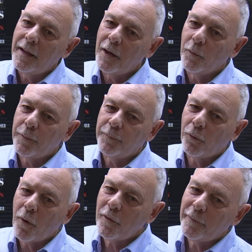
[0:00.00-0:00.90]
Uh, the, the,
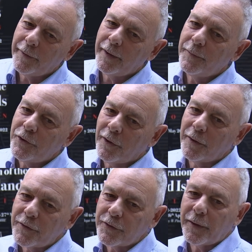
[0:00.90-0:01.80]
role of the
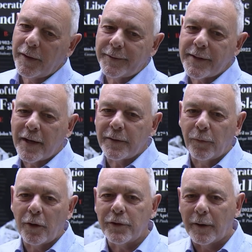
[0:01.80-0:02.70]
Chinooks tandem
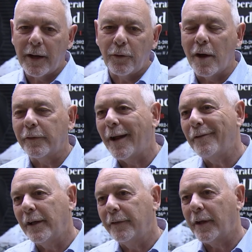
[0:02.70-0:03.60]
rotor aircraft, a
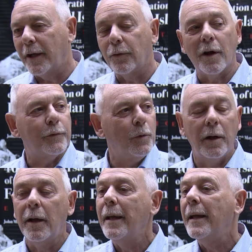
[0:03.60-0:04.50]
heavy lift aircraft, were
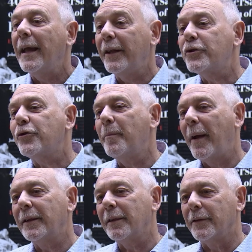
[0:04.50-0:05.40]

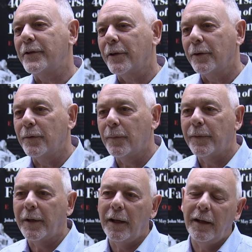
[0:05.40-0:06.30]
instrumental to
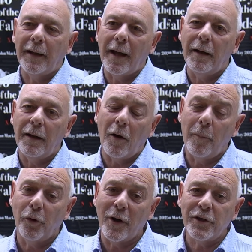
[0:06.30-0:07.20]
the uh,
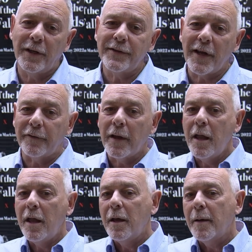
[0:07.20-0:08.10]
operation itself.
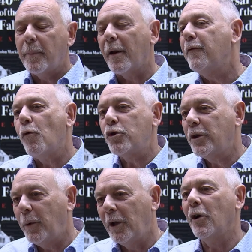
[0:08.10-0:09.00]
But
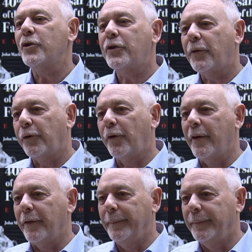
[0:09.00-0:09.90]
unfortunately, we lost three
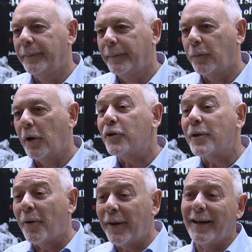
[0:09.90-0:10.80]
of them. We lost
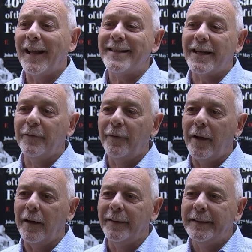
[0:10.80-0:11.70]
them on the Atlantic conveyor.